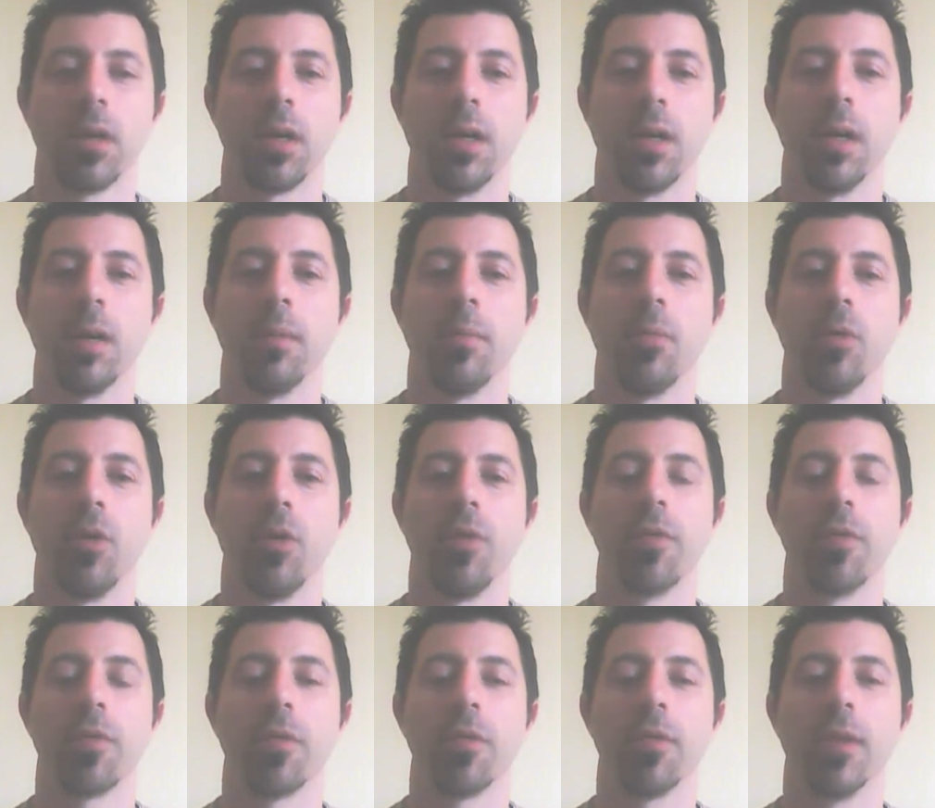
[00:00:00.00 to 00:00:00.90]

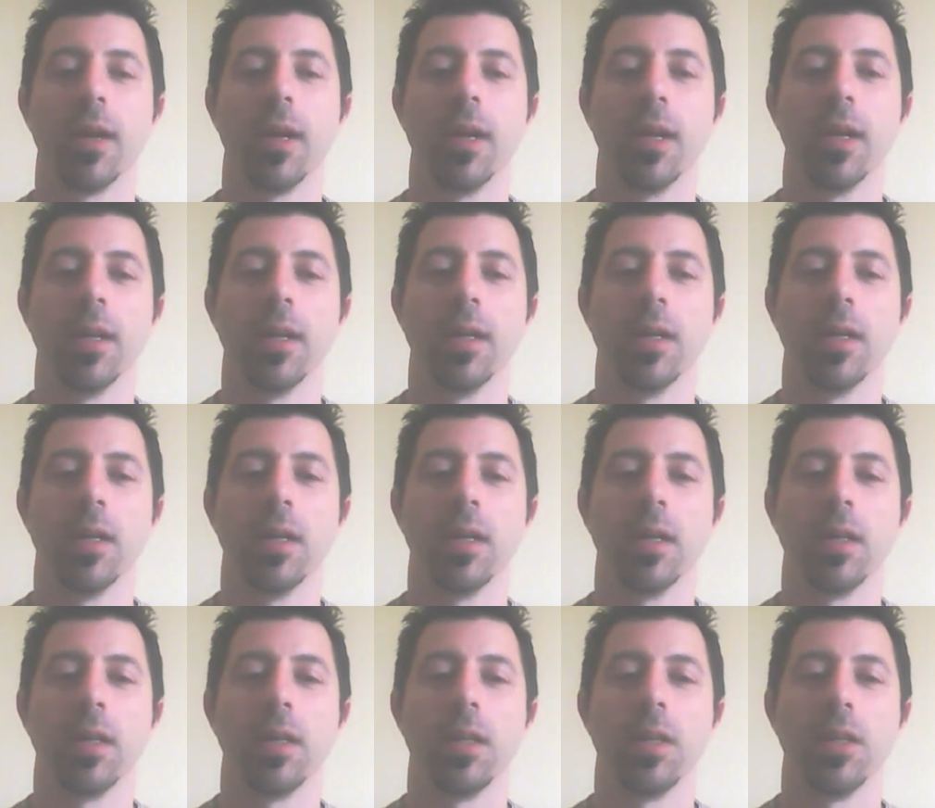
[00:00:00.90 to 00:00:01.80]
Over a
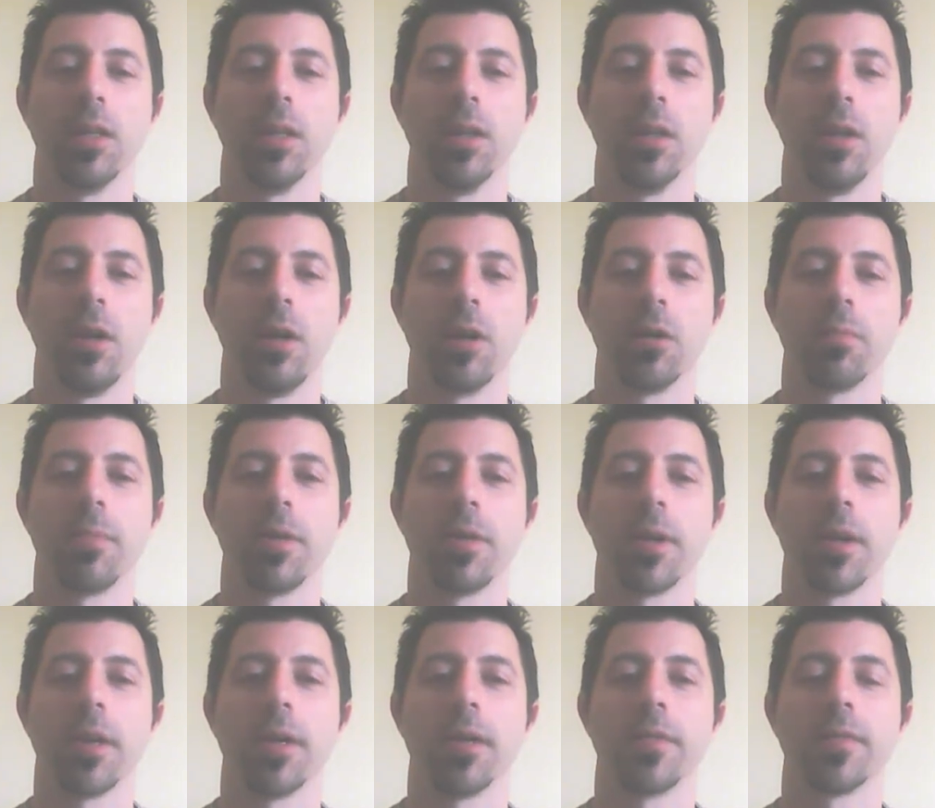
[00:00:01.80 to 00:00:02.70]
long
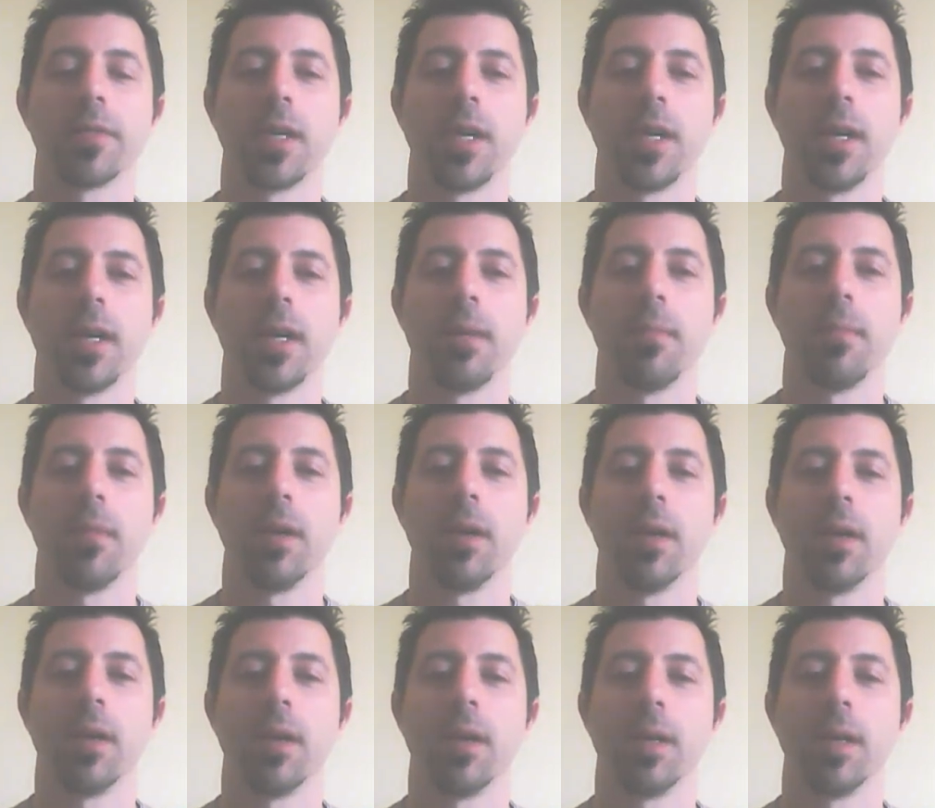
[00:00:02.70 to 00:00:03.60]
period of time,
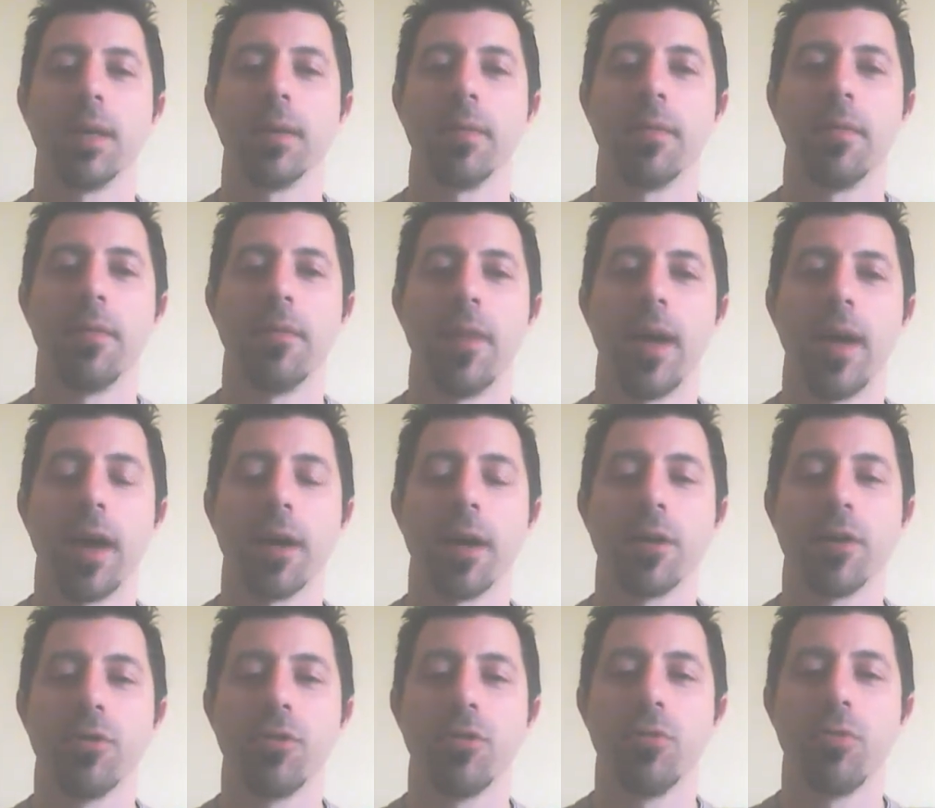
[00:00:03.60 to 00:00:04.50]

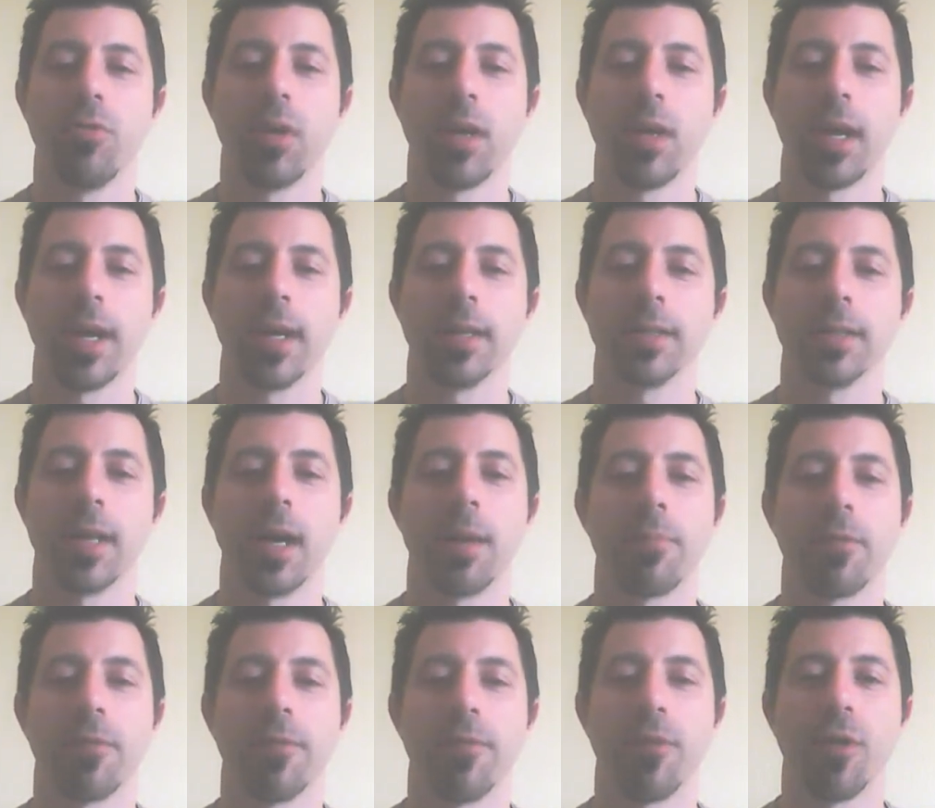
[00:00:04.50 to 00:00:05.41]
value has
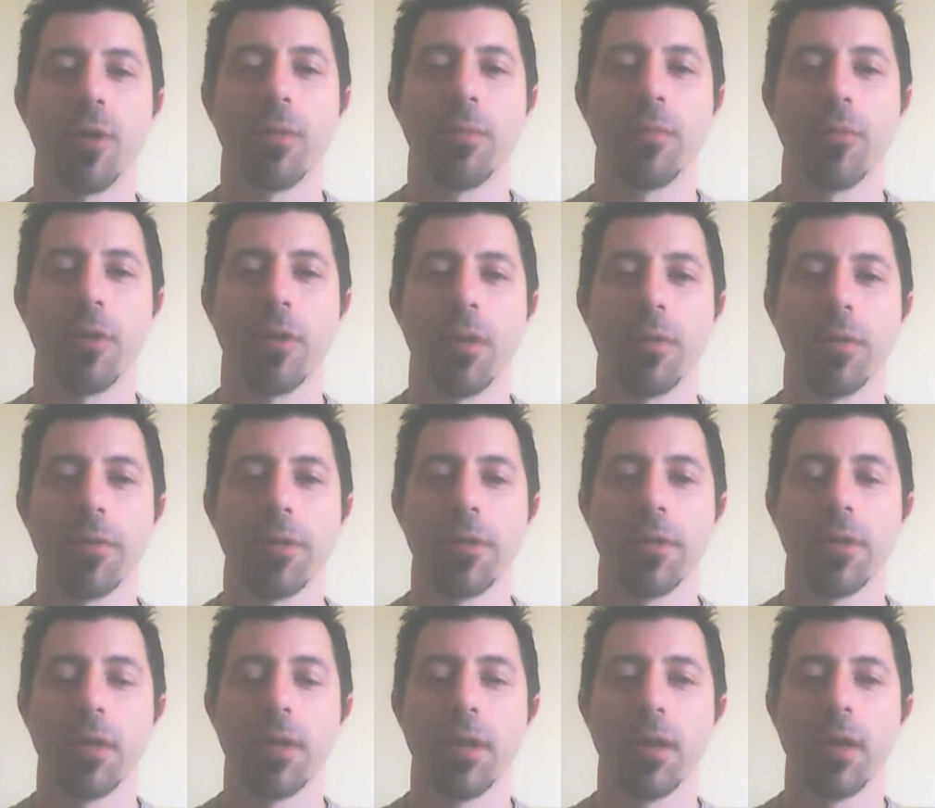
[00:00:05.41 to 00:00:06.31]
outperformed
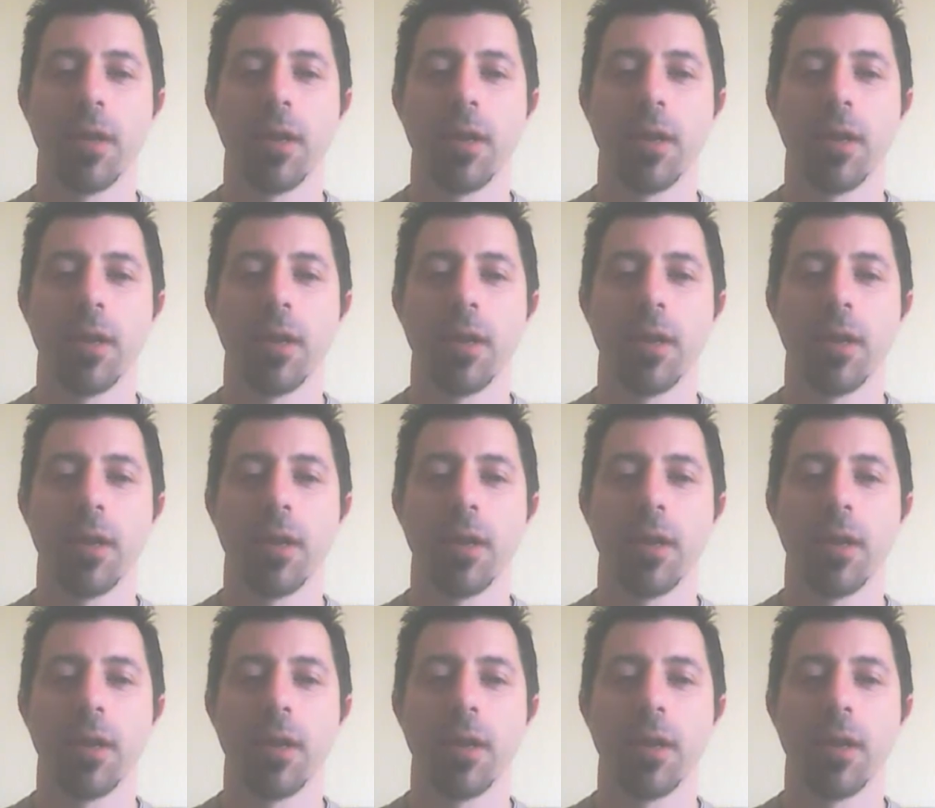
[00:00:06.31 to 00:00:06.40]
growth.